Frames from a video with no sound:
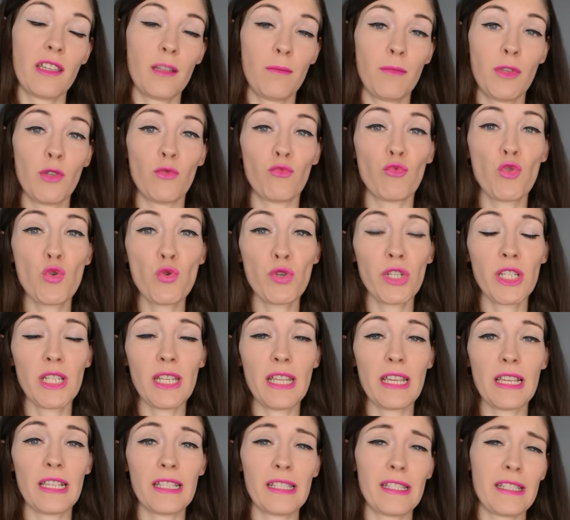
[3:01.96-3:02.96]
can be
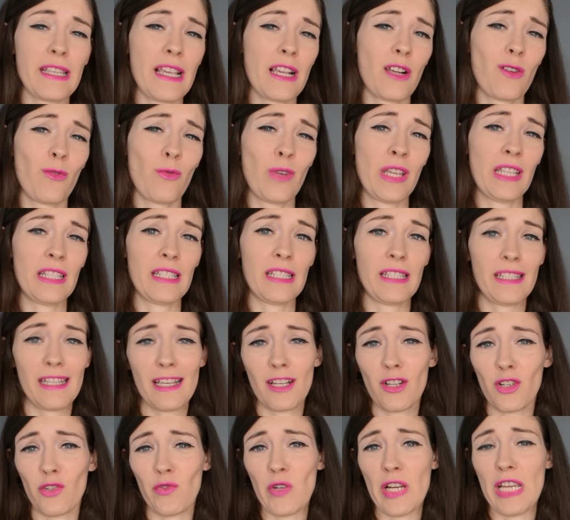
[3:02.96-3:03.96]
ruching, sequins,
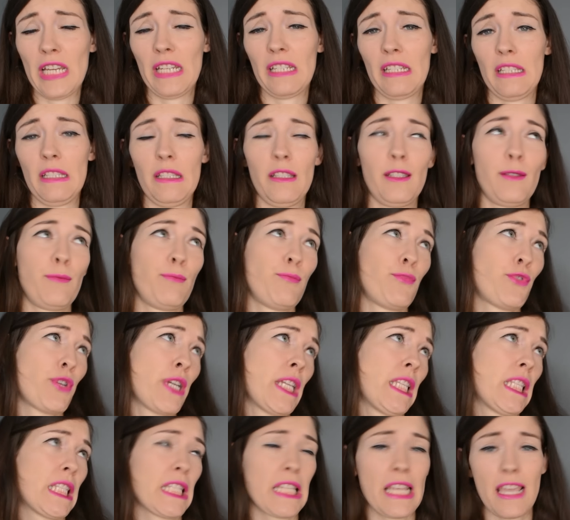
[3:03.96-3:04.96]
decorations,
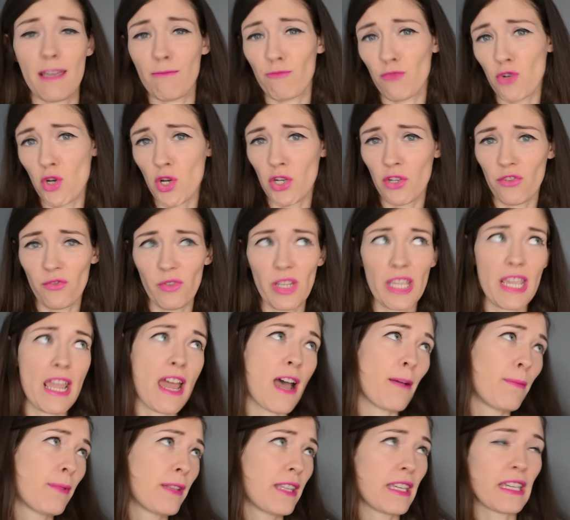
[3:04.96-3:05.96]
prints, embroidery,
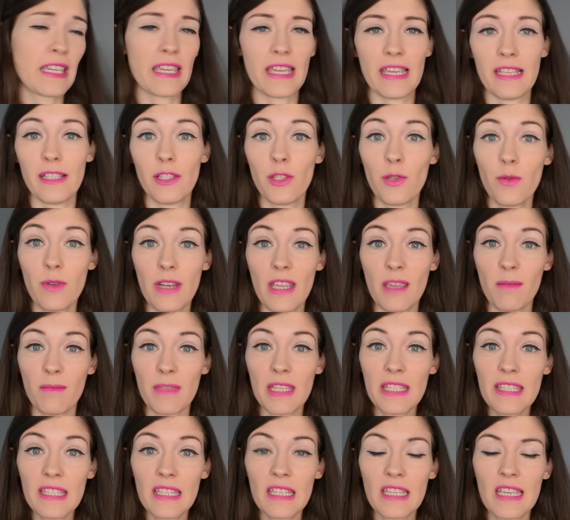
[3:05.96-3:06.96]
appliques, you name
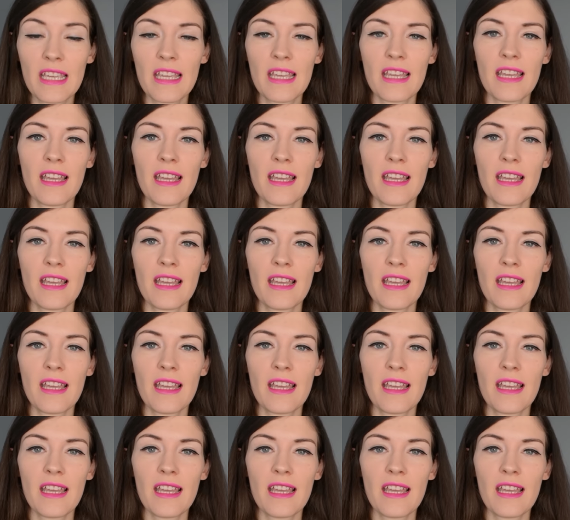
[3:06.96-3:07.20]
it.